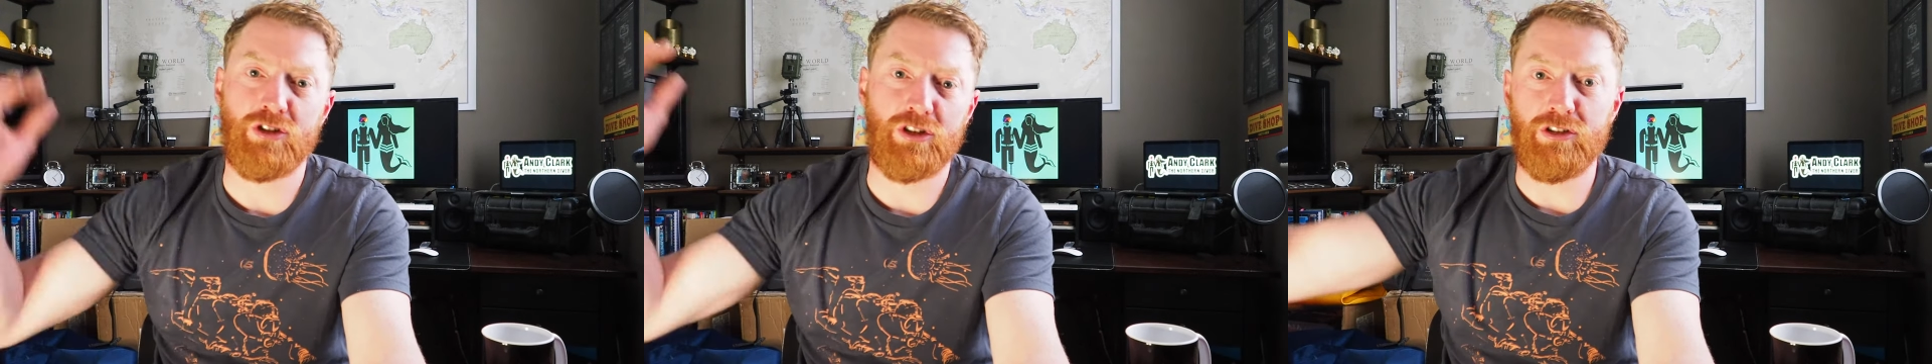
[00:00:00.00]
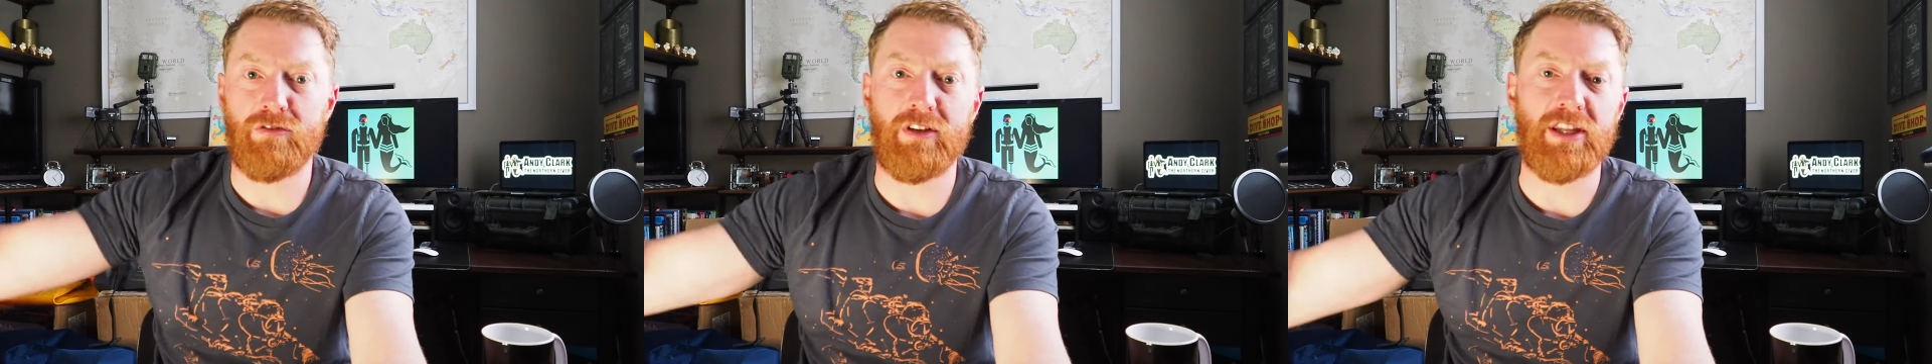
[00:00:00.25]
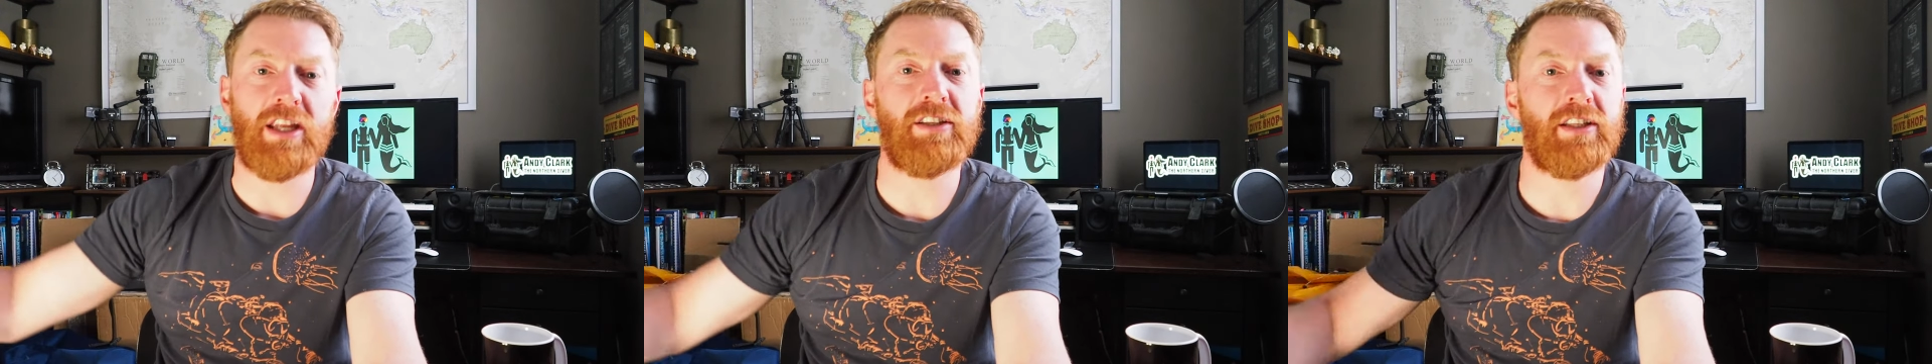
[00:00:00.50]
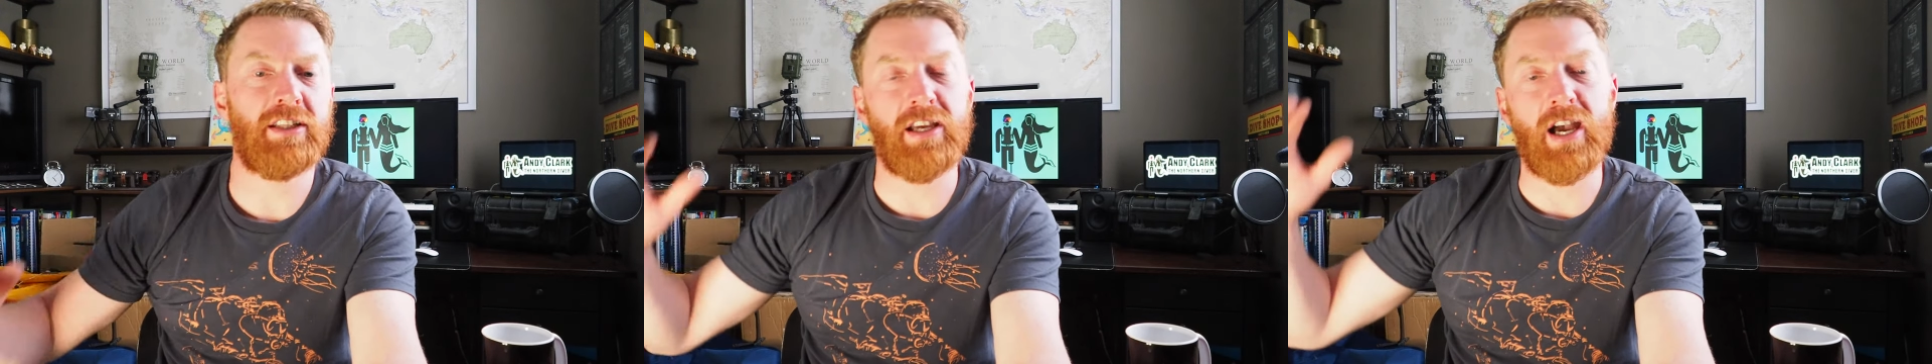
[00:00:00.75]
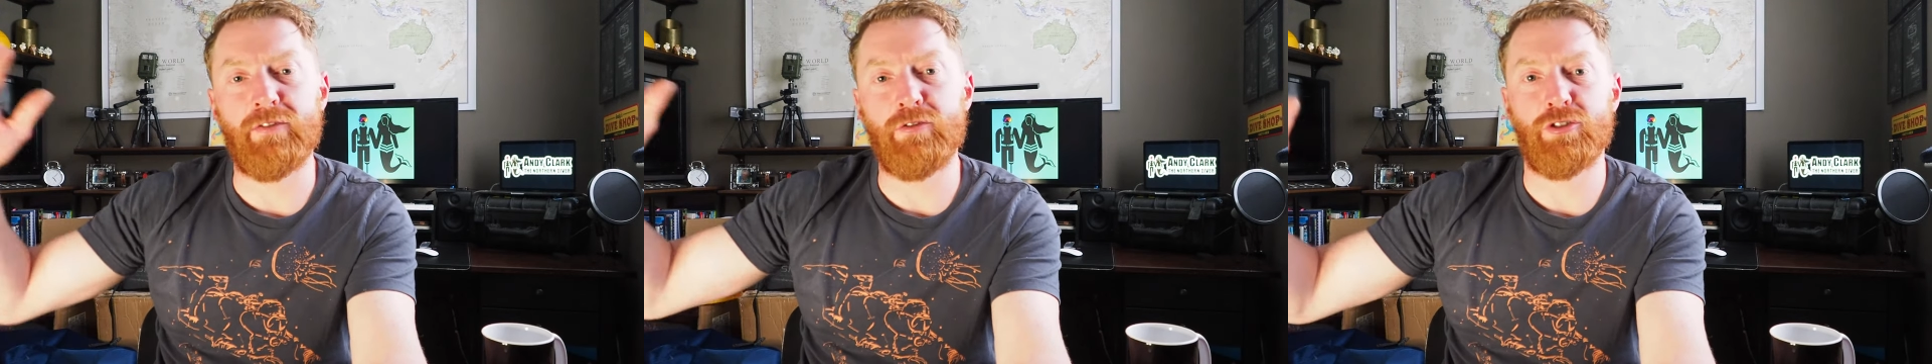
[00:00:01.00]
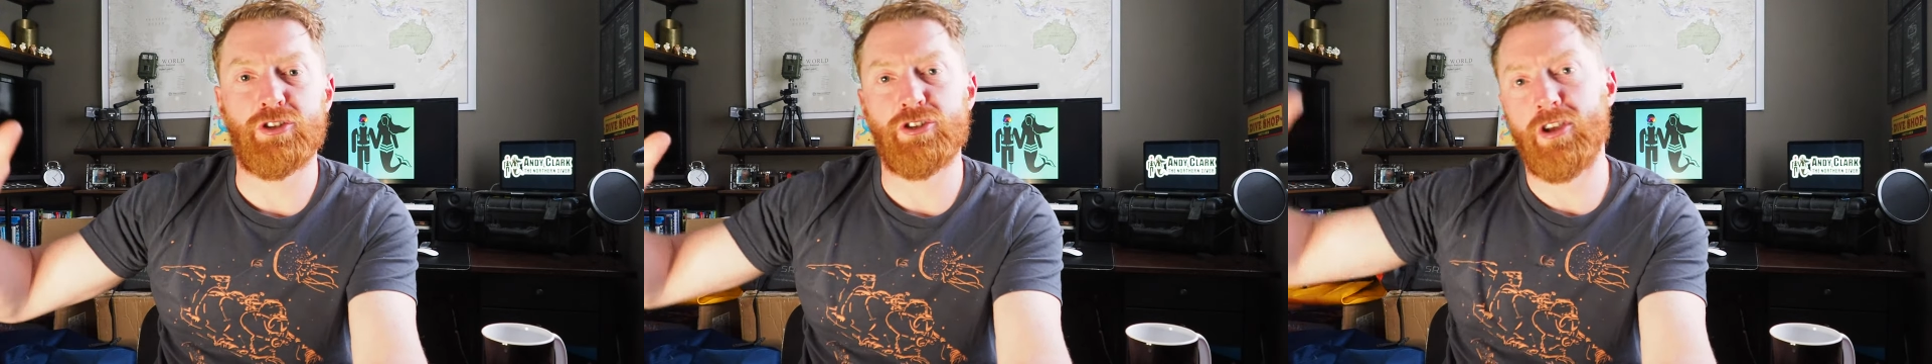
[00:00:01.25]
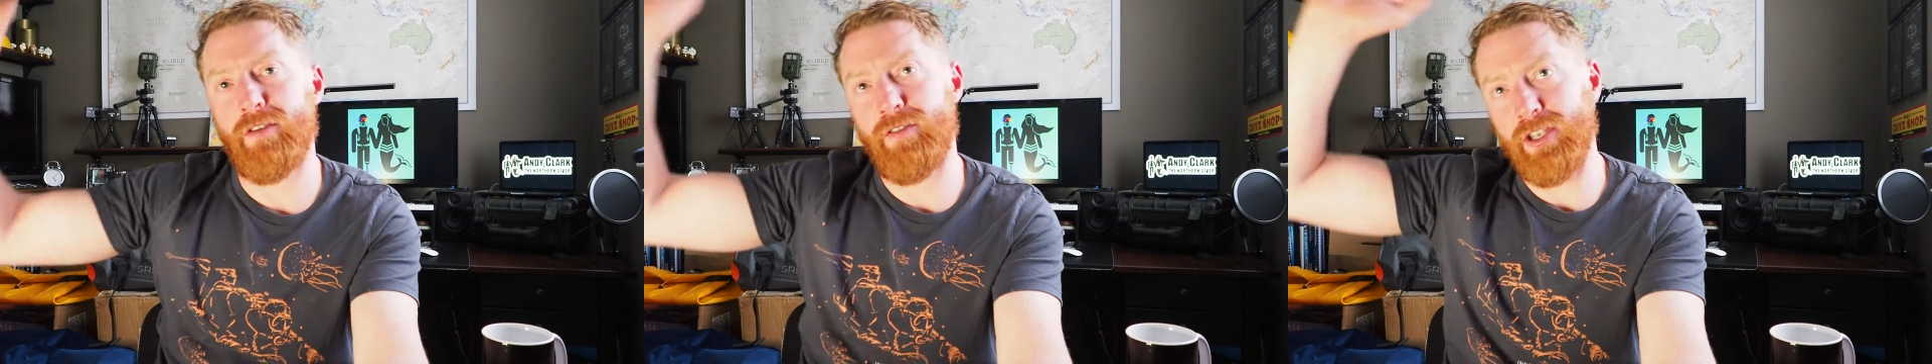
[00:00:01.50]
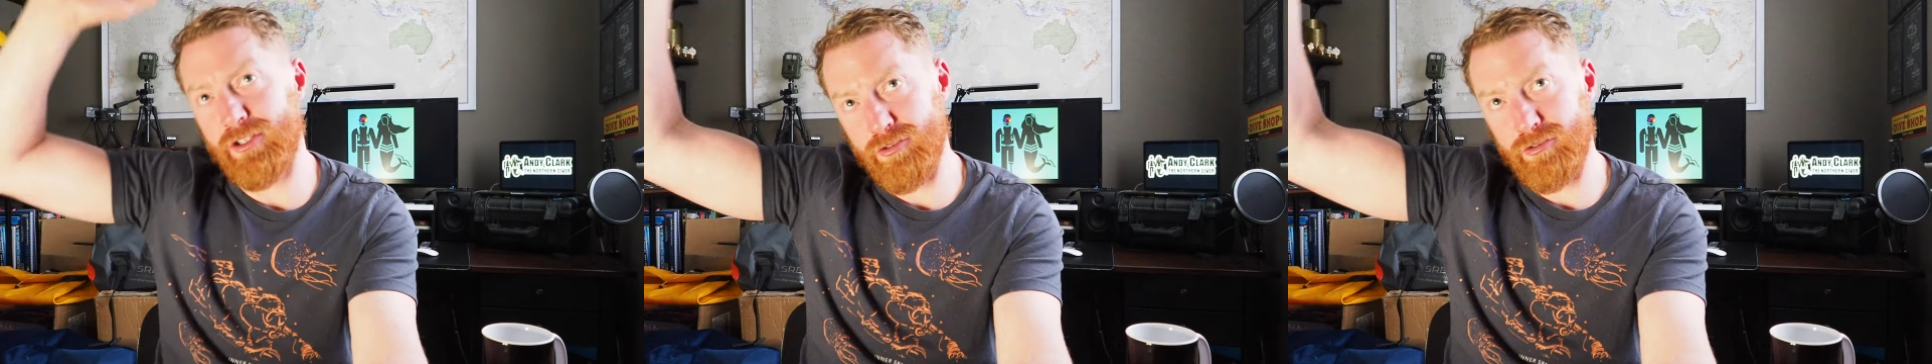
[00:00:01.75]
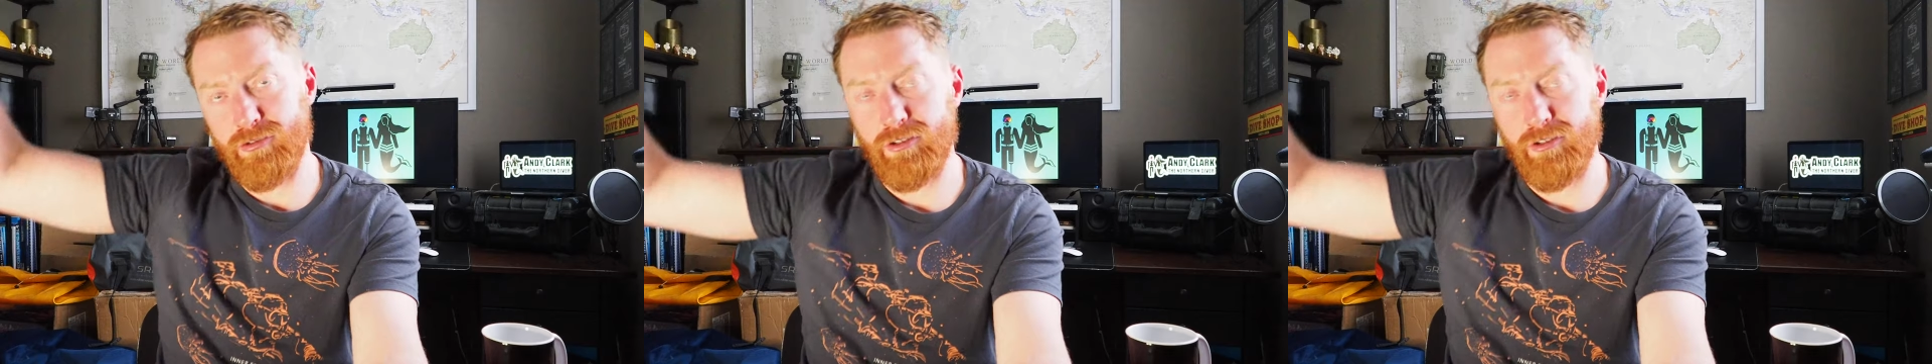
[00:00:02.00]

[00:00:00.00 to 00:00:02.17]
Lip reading: you're at the end of the dive, you're on the surface,